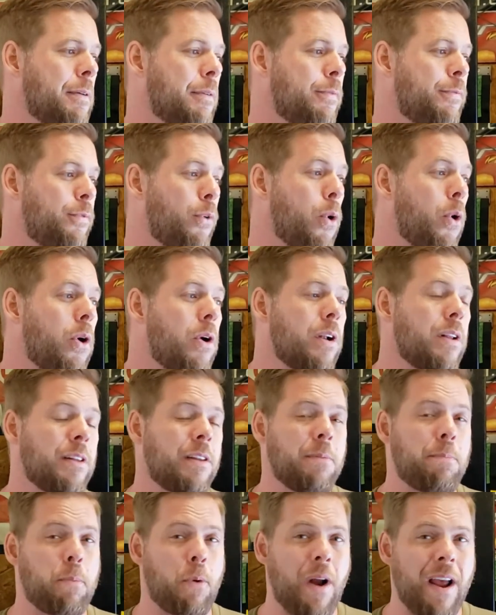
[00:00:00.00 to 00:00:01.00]
for
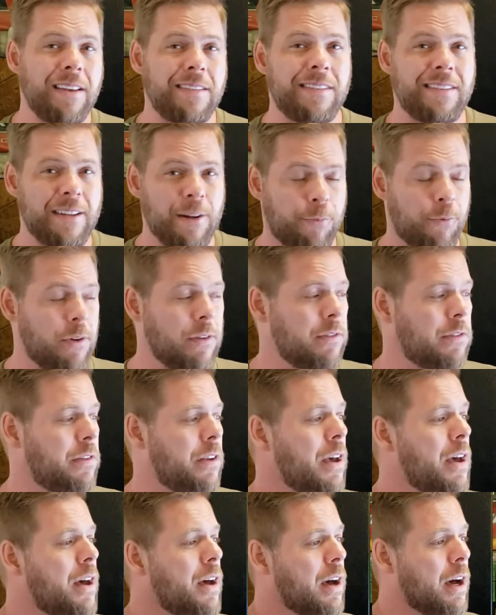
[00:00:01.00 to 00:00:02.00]
the price difference
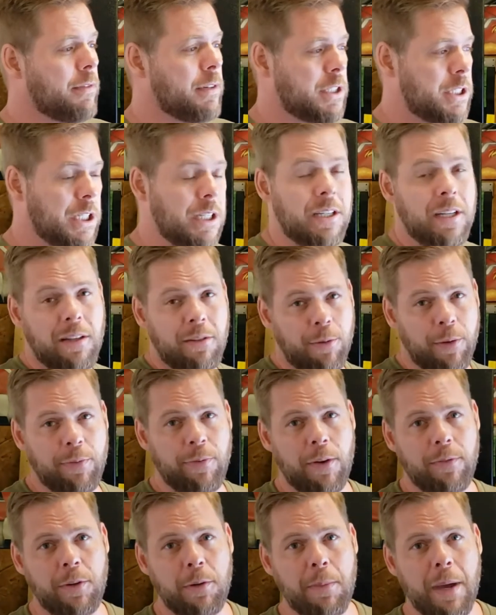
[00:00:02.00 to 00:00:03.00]
of a
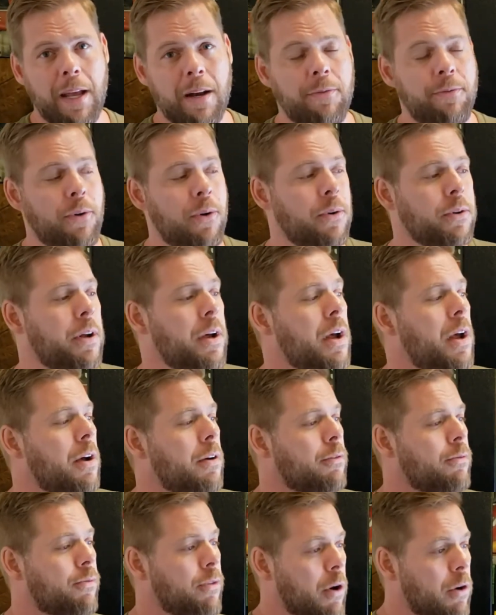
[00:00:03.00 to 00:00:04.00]
GT350 manifold
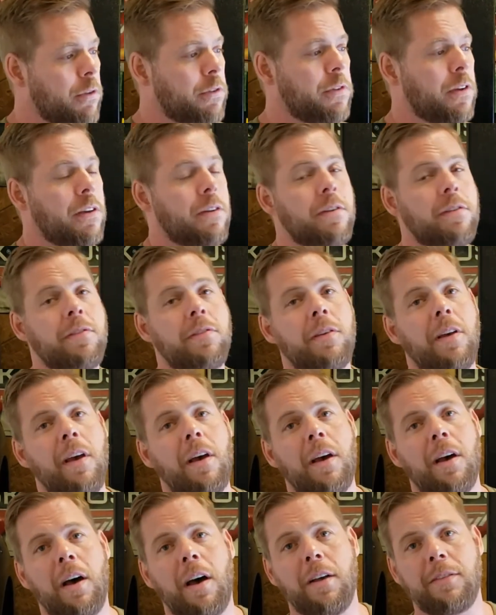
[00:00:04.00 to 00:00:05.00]
versus
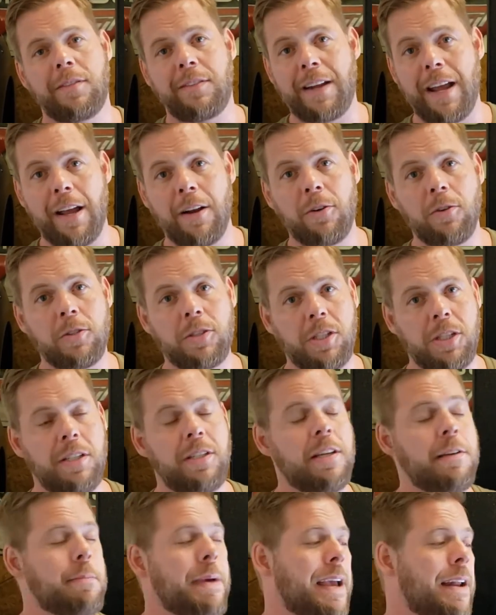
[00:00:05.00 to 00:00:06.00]
a standard
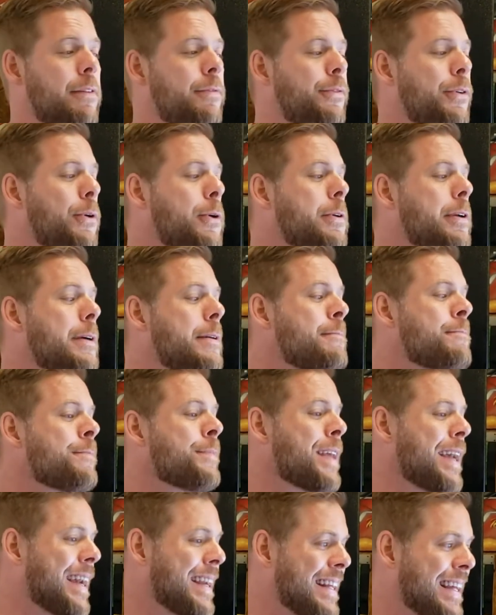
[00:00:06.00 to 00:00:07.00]
GT manifold,
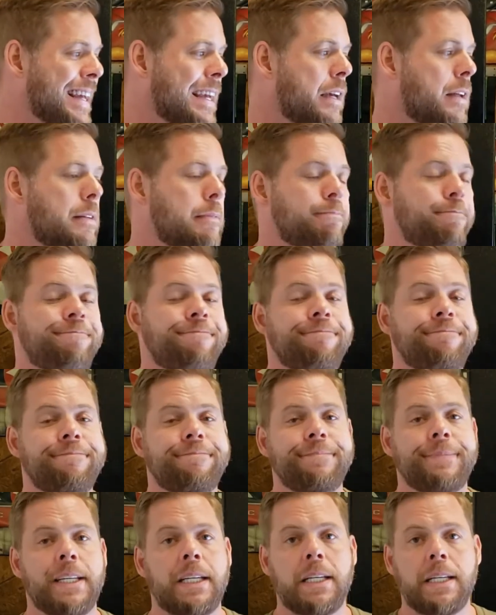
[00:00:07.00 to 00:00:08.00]
again,
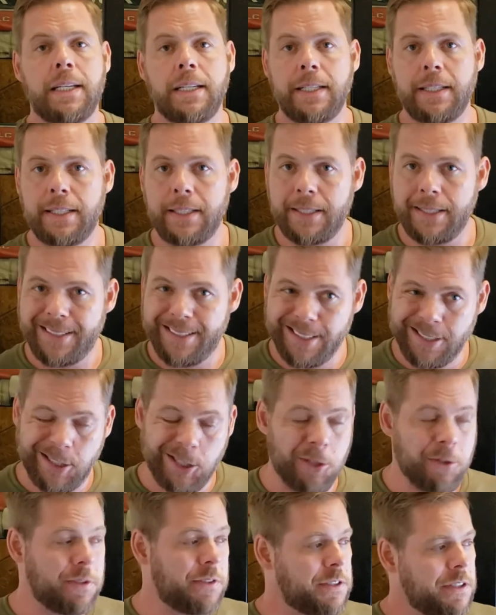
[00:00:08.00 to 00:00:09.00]
the
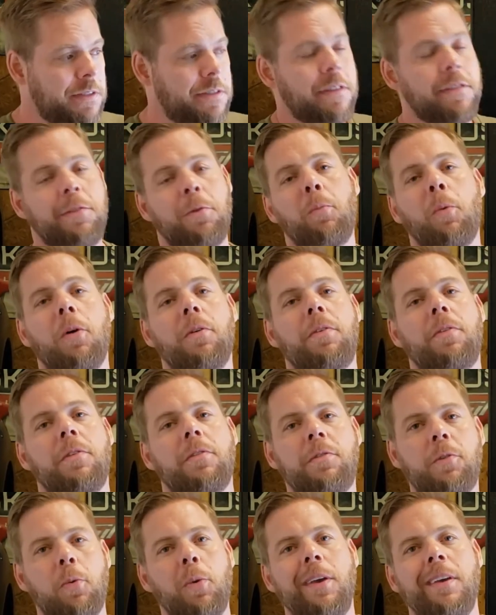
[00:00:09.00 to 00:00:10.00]
juice just isn't worth
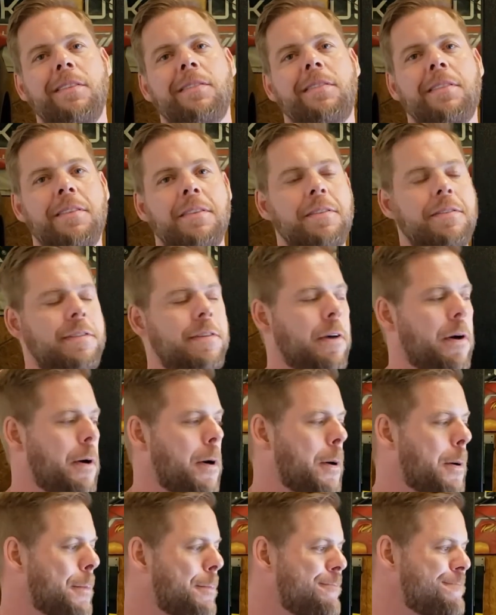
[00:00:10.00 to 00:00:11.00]
the squeeze.
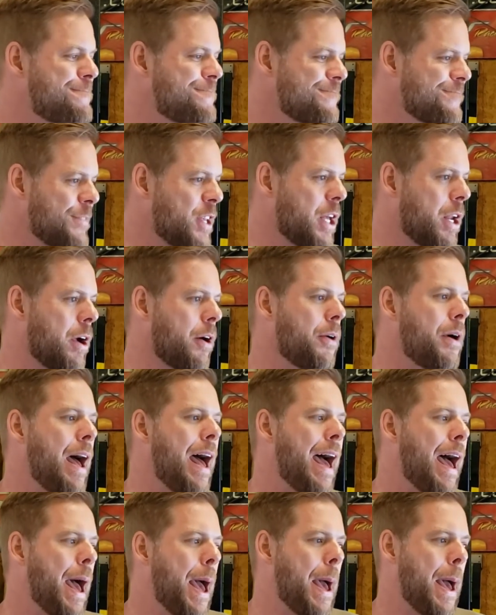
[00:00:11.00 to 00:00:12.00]
So, you know,
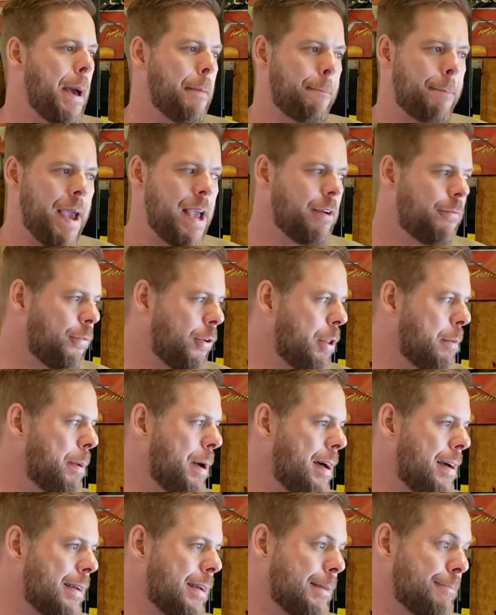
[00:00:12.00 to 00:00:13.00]
bang for the
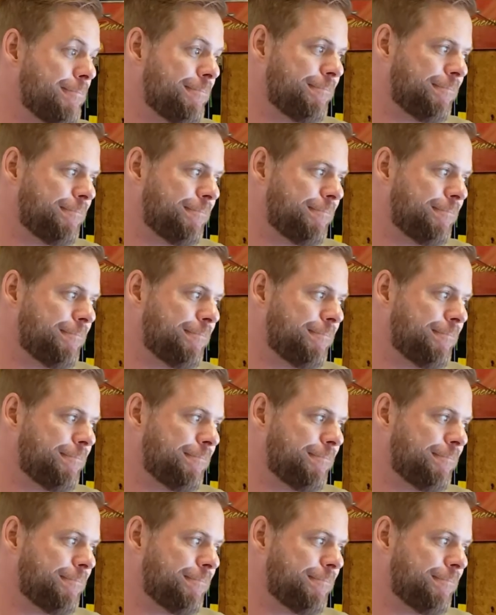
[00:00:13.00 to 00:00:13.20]
buck,